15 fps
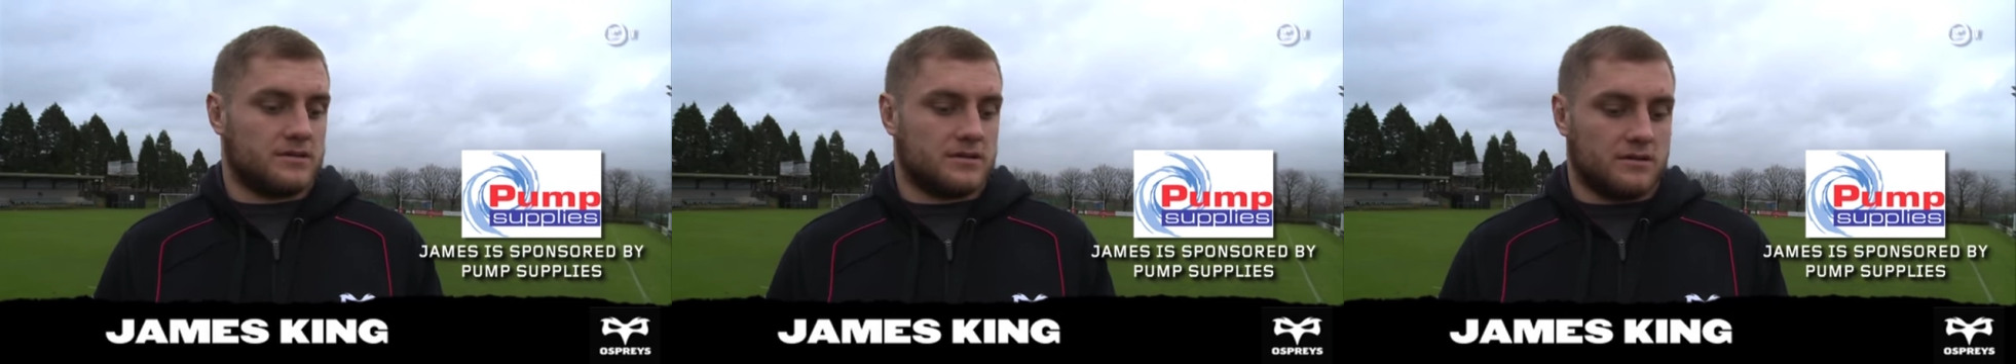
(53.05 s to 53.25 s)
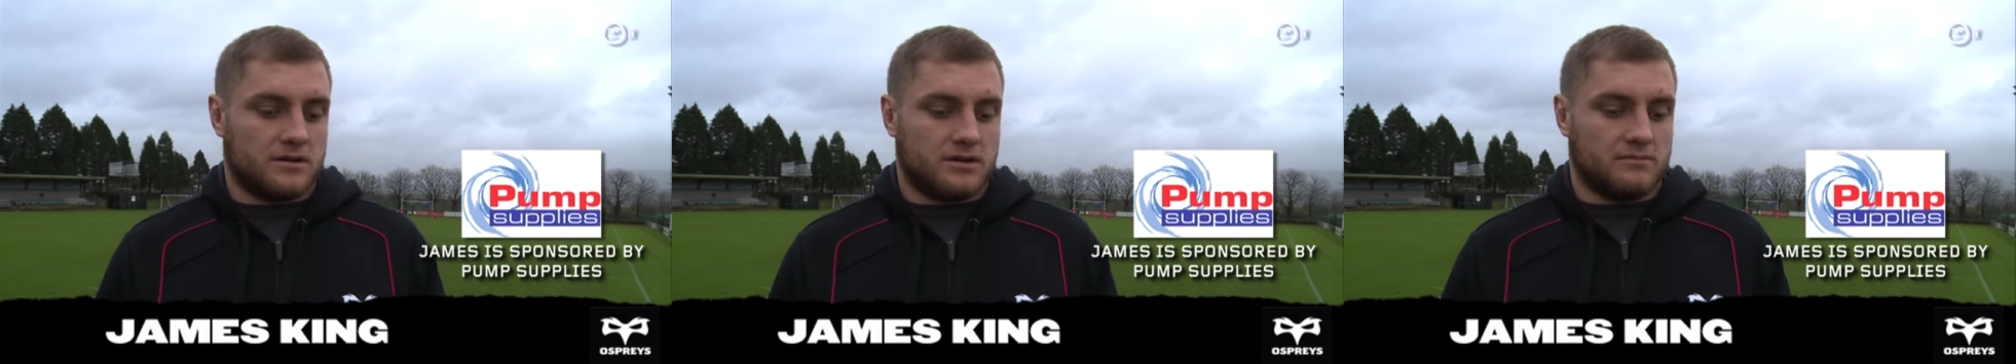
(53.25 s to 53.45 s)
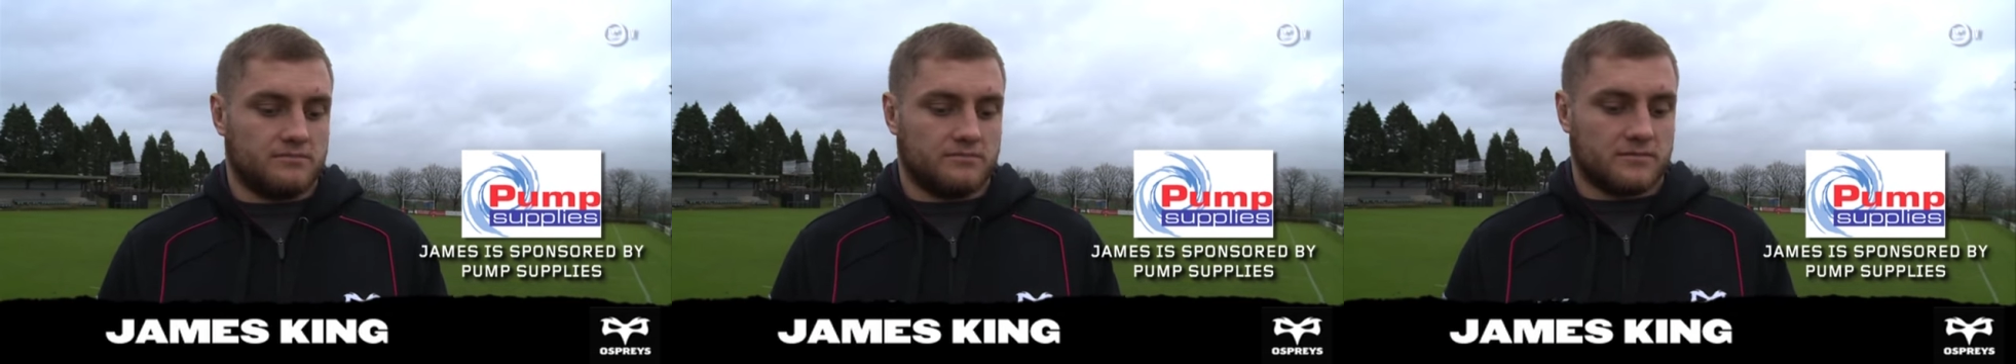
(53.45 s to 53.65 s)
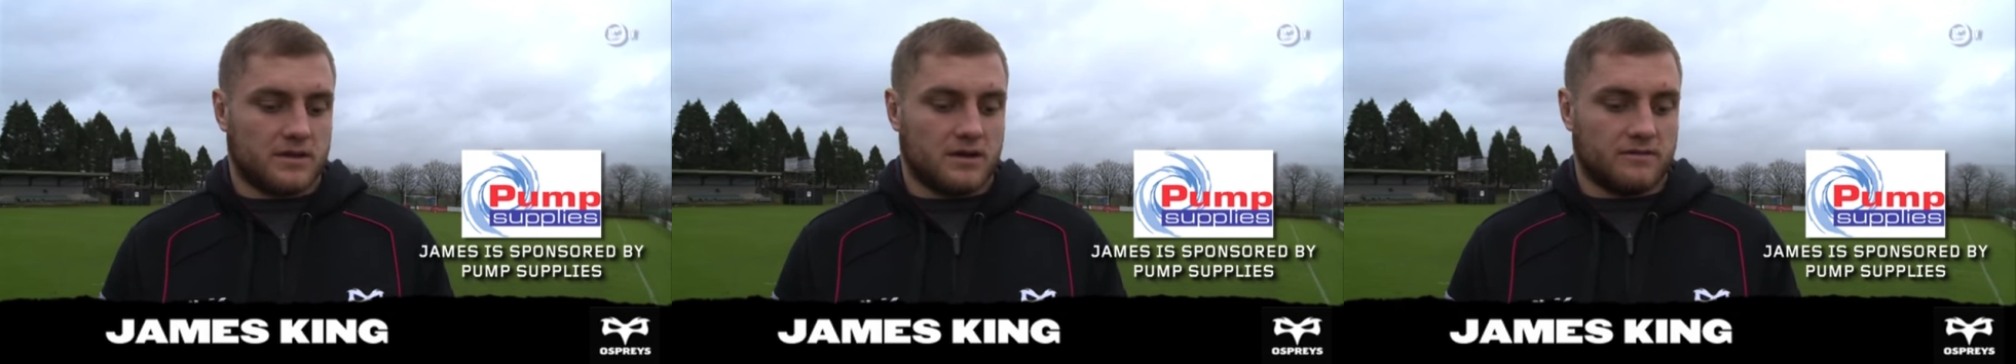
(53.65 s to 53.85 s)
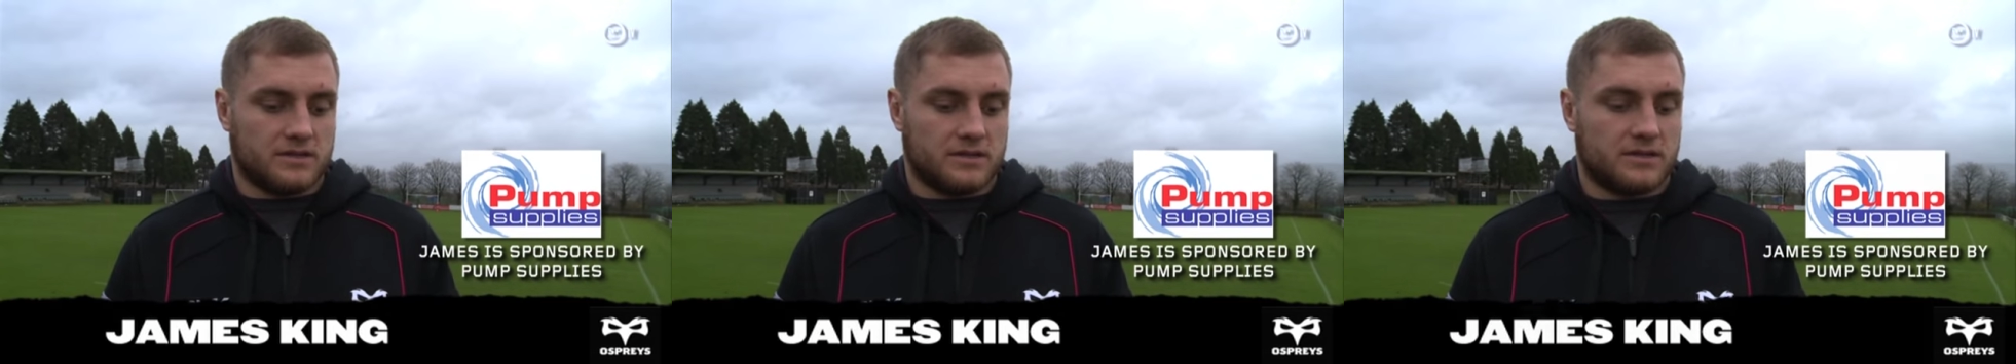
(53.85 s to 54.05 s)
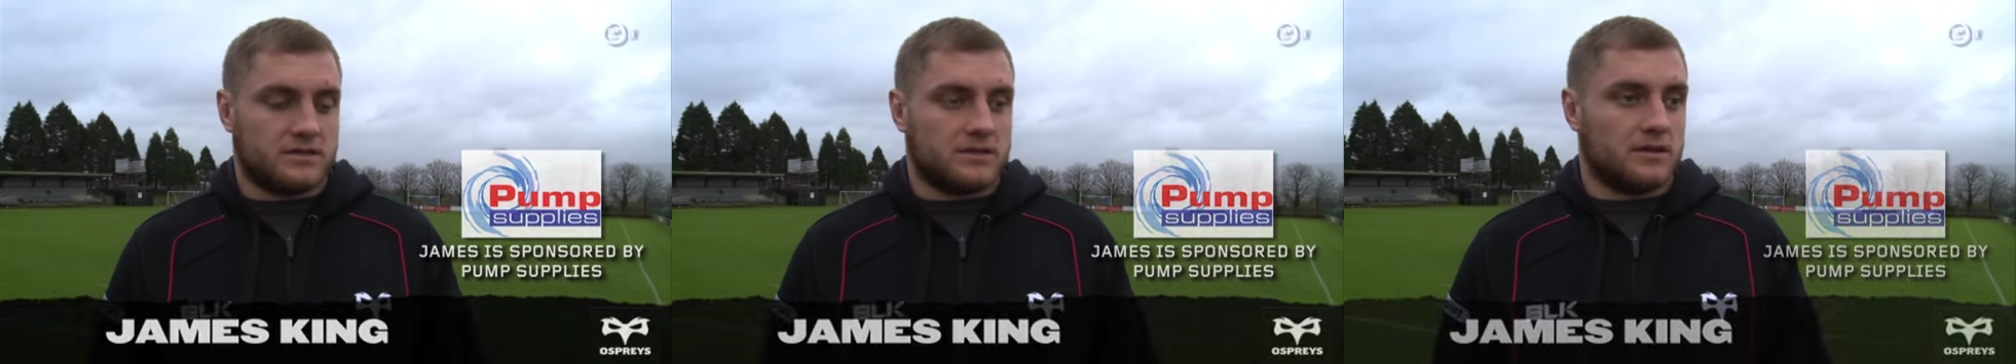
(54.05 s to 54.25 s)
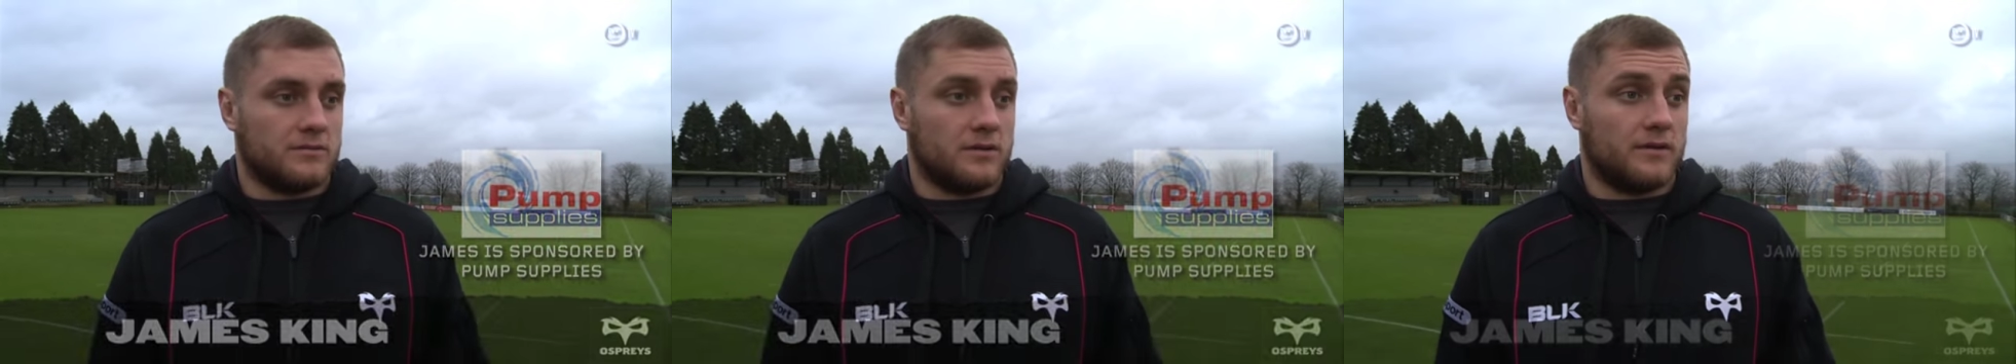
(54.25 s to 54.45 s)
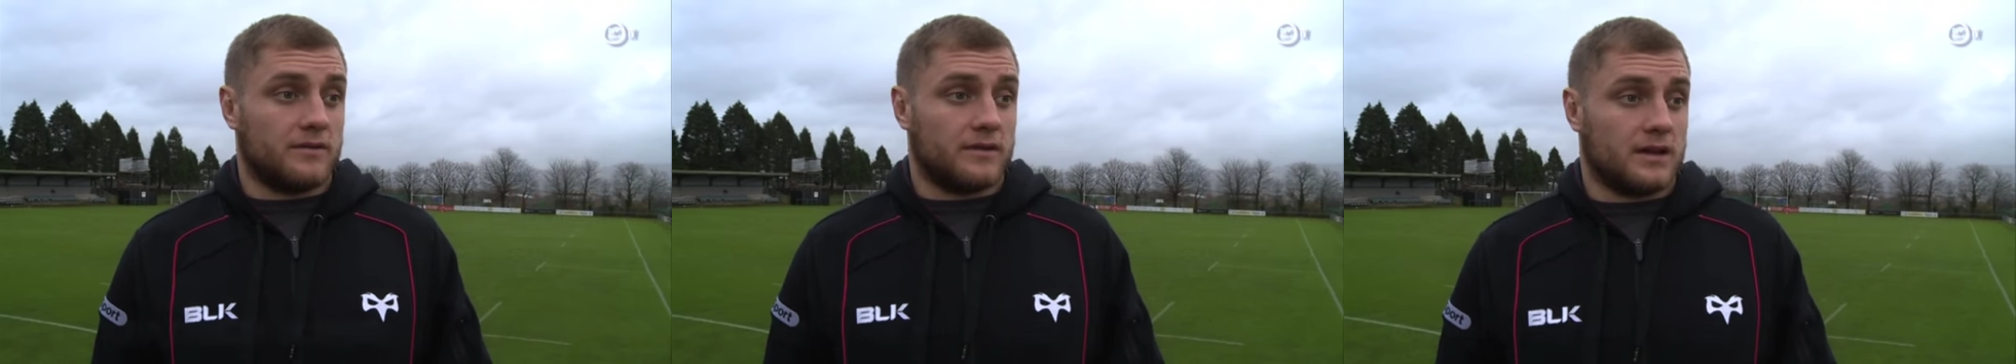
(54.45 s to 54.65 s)
So um, obviously to turn
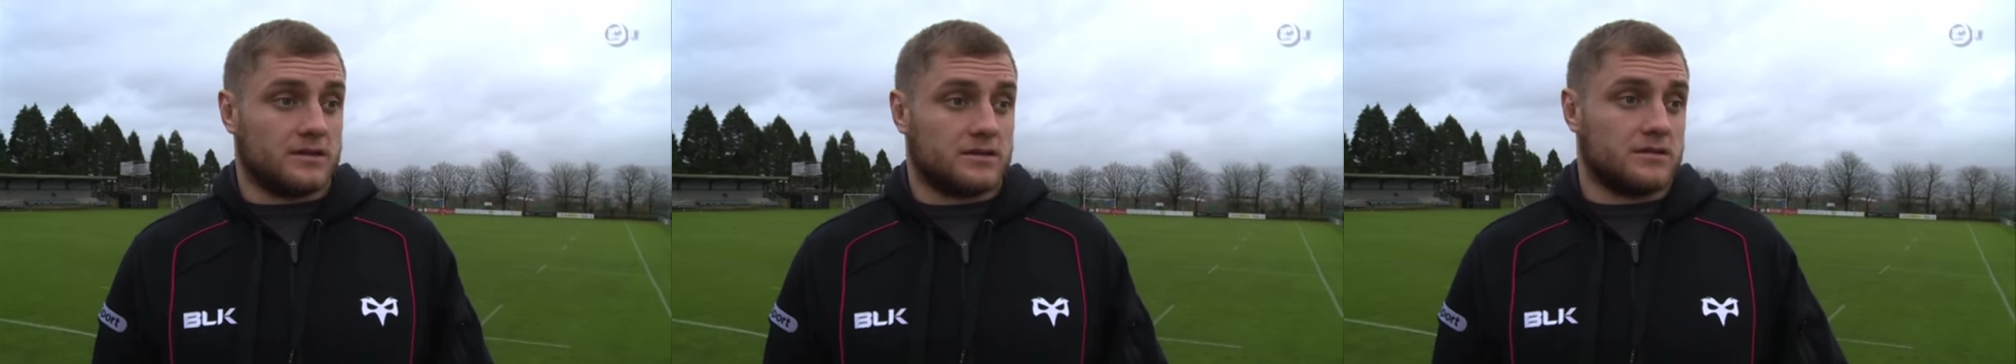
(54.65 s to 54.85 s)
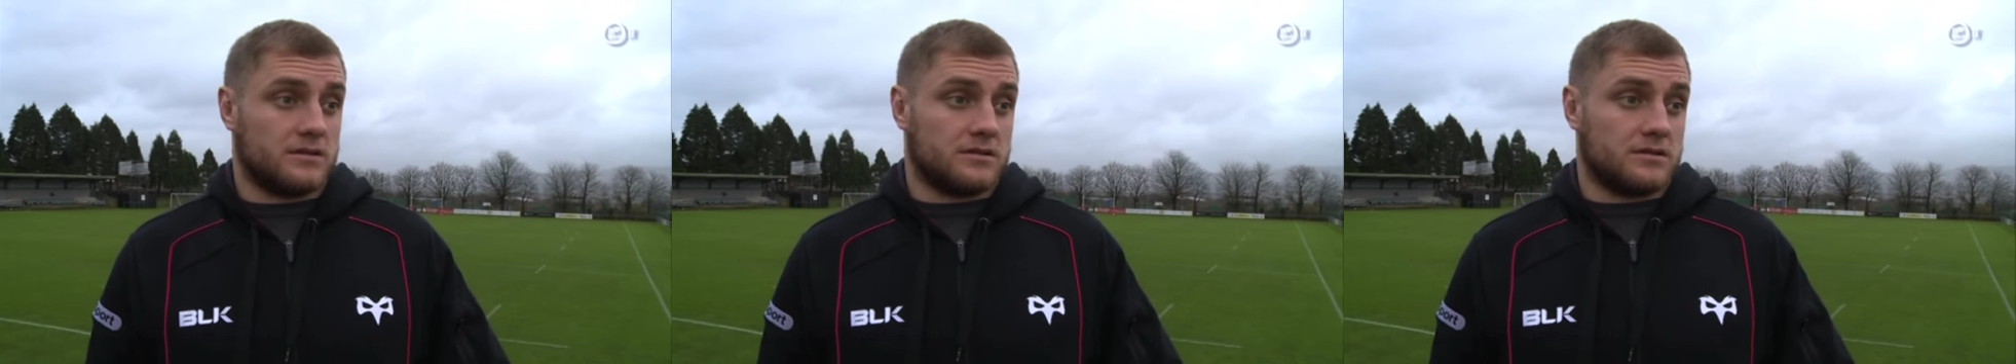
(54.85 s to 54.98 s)
them over, that's,